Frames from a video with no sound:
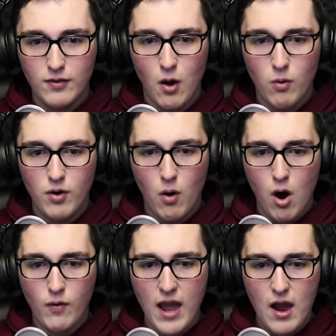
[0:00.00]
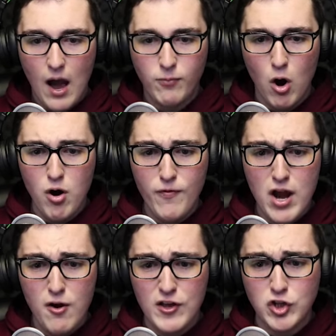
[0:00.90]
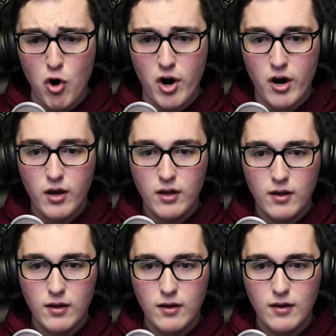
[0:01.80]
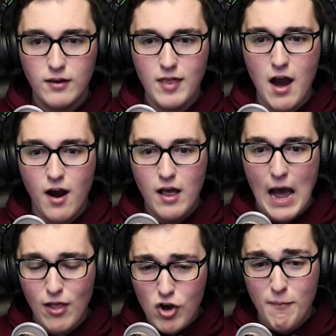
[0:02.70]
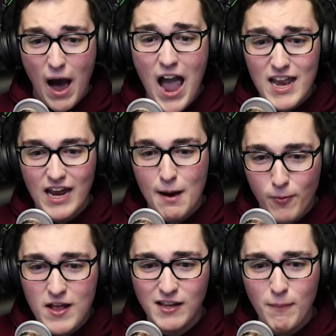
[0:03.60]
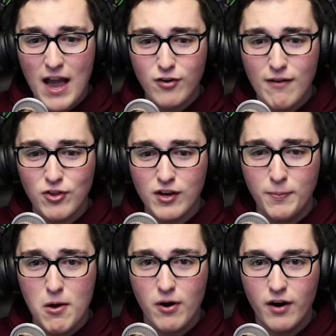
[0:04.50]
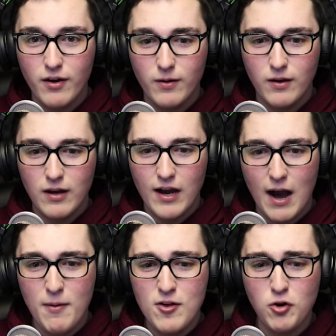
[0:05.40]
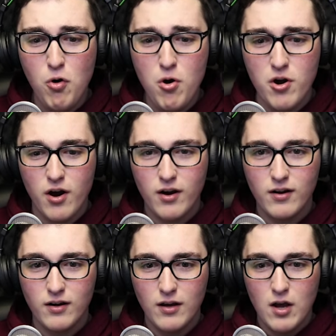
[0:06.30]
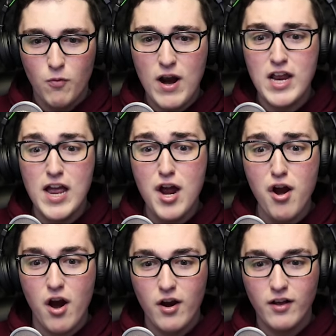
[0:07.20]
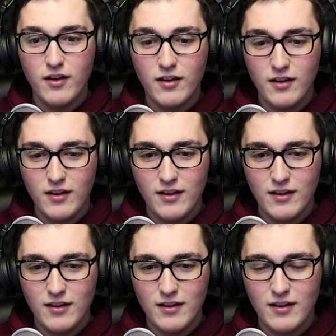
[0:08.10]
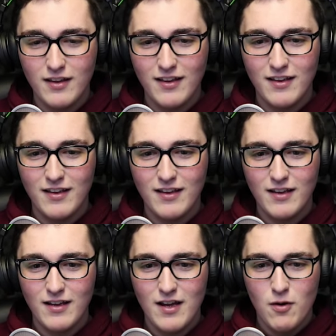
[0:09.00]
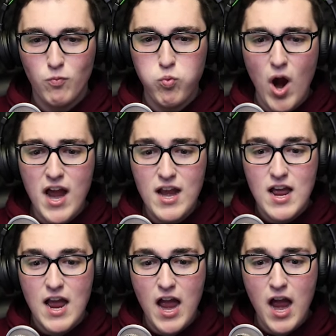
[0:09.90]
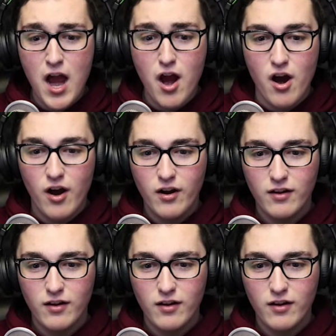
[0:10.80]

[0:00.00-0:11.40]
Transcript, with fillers: No, no. Okay, I'm going over here in this corner. There. I oh, look, I'm hiding. Where'd I'm playing some Minecraft on the computer. I'm in the corner. Where'd you? Right here. Oh. Yo, wait, where are you? Right here.